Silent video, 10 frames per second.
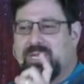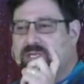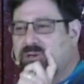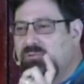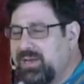I used
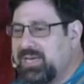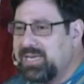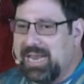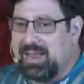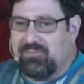to read
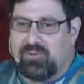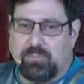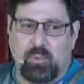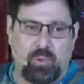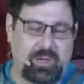it every
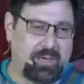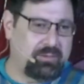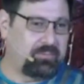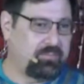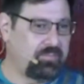morning.
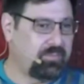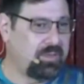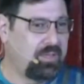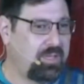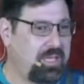
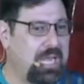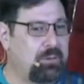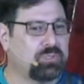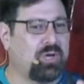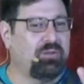And it
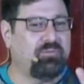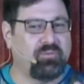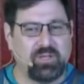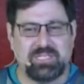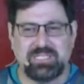was called
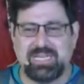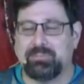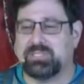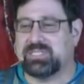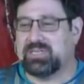
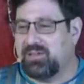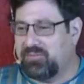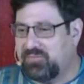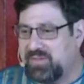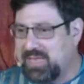Footsteps of
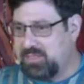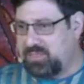Faith.